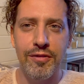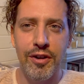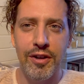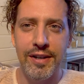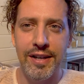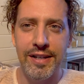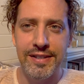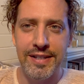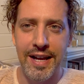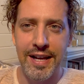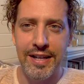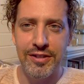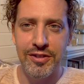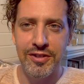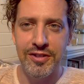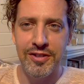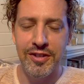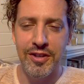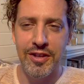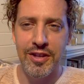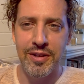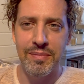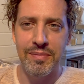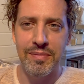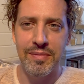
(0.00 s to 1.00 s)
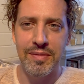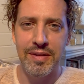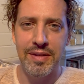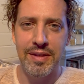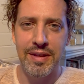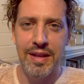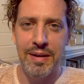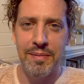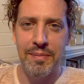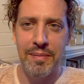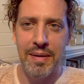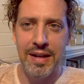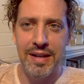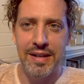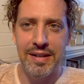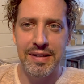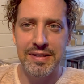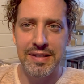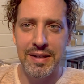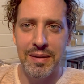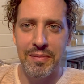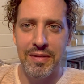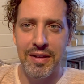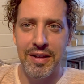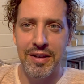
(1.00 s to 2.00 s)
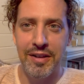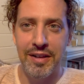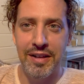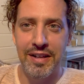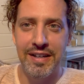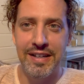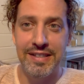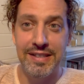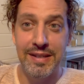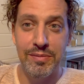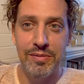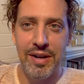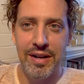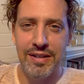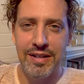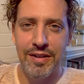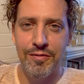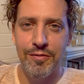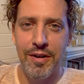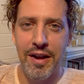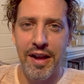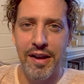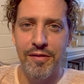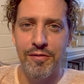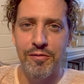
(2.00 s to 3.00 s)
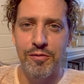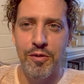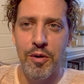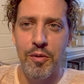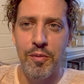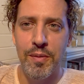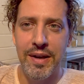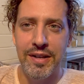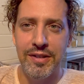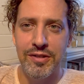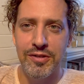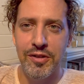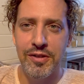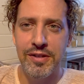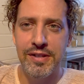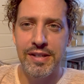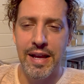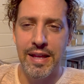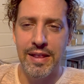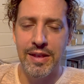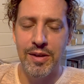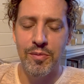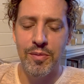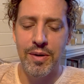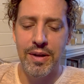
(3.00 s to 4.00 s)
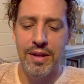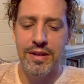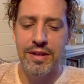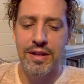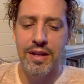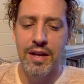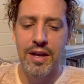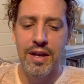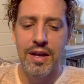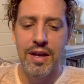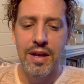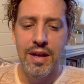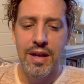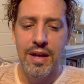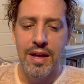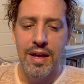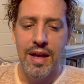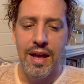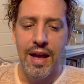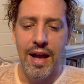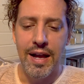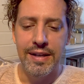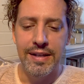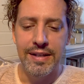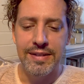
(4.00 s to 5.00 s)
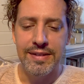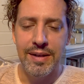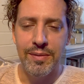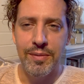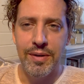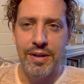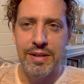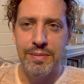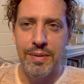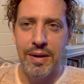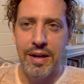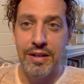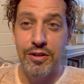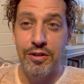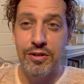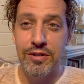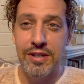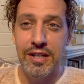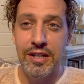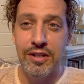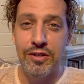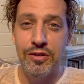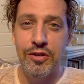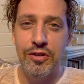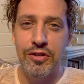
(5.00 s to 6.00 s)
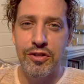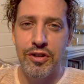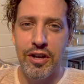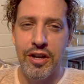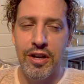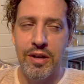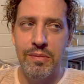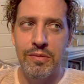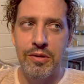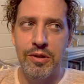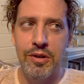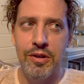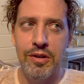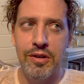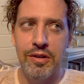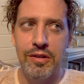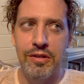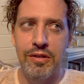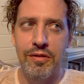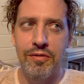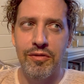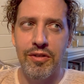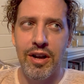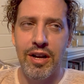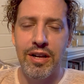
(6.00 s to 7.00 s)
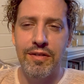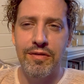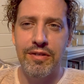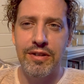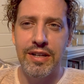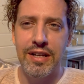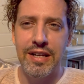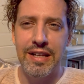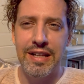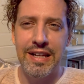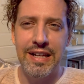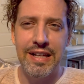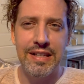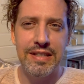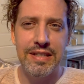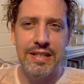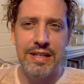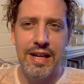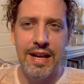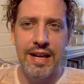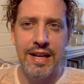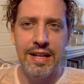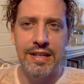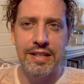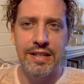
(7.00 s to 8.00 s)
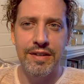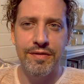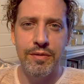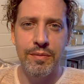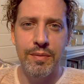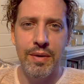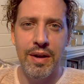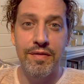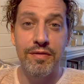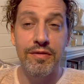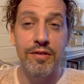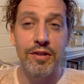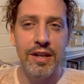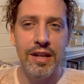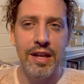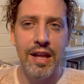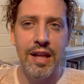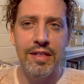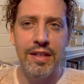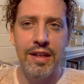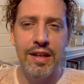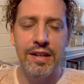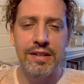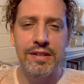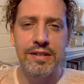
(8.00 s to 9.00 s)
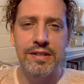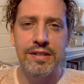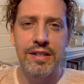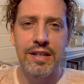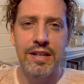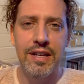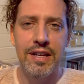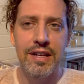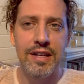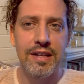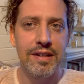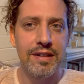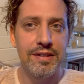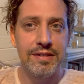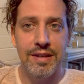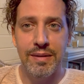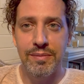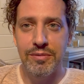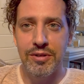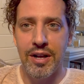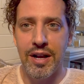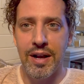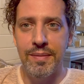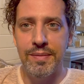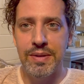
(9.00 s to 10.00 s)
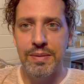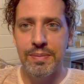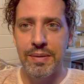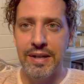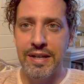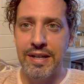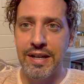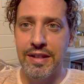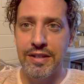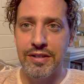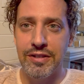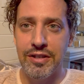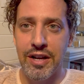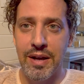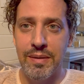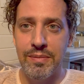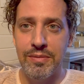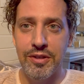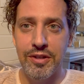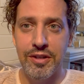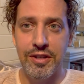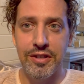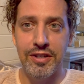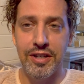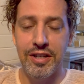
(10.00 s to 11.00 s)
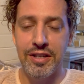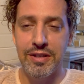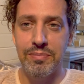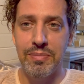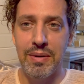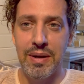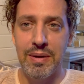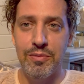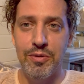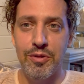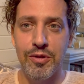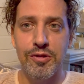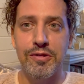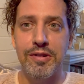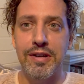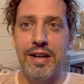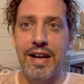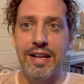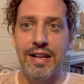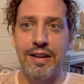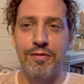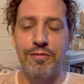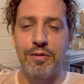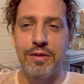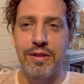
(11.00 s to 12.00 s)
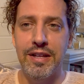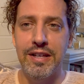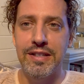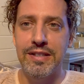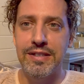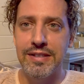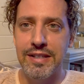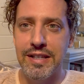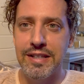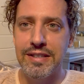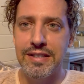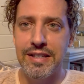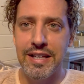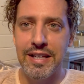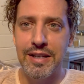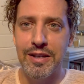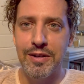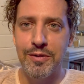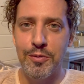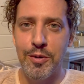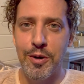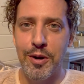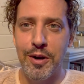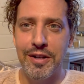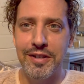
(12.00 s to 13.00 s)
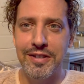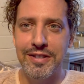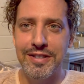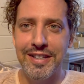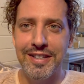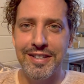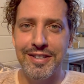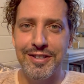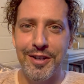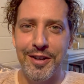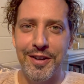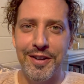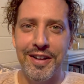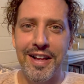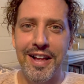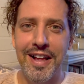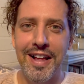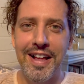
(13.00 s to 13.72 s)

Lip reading: connotations to them. They mean something in a subjective way of what we associate them with. And in some ways, by using a new term, you've kind of got a clean slate and a different way of looking at things sometimes, but in other times you can just be more creative with existing words. So